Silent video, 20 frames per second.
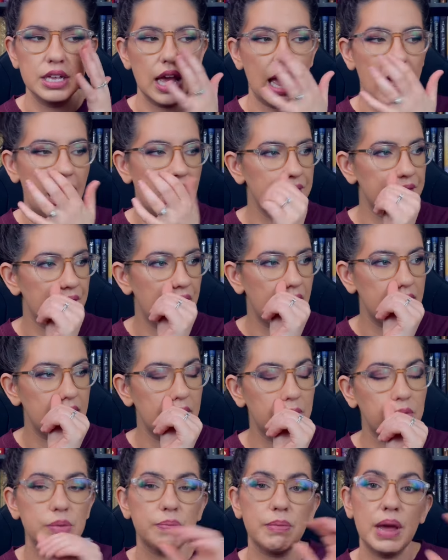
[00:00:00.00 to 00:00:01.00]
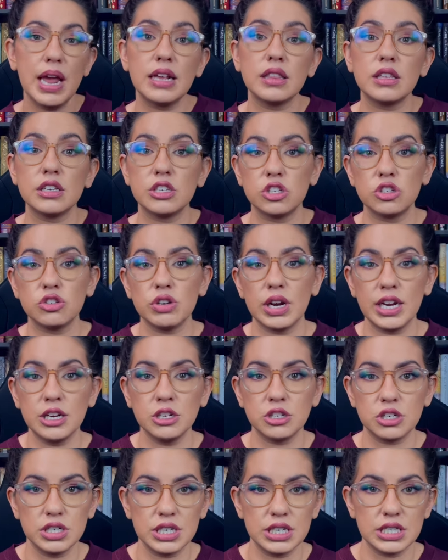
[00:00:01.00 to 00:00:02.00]
And then it would make the
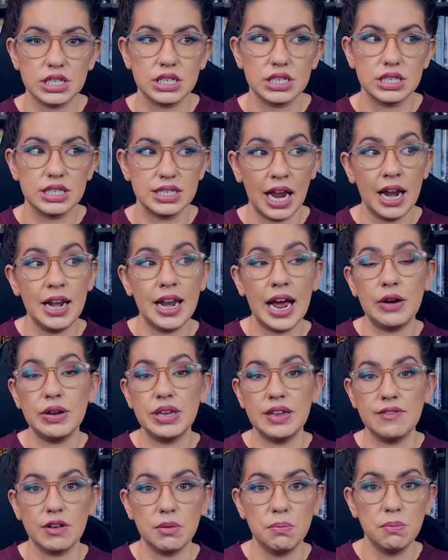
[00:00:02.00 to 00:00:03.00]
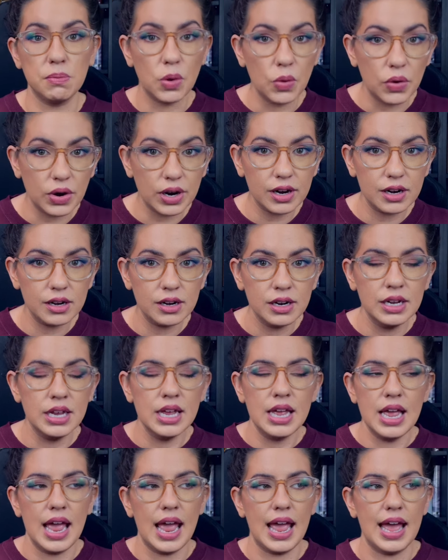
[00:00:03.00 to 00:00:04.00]
strangeness stand out even more.
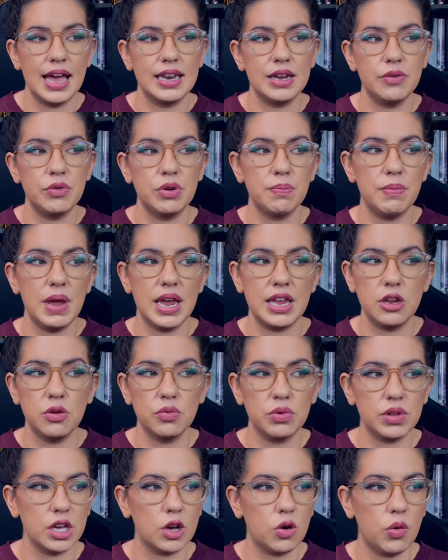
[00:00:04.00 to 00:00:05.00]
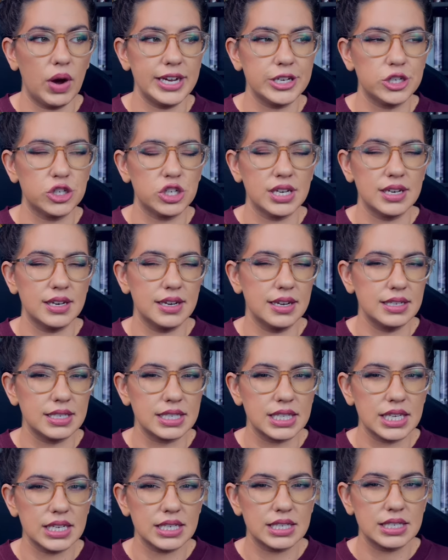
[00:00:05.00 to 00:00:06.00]
And it would make you really question, is
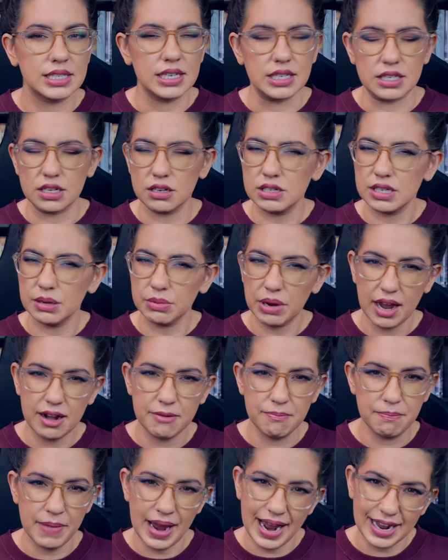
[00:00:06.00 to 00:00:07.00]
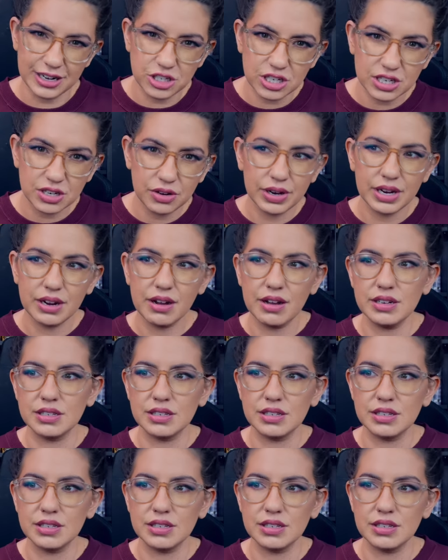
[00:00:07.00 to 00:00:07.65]
there some kind of magic going on?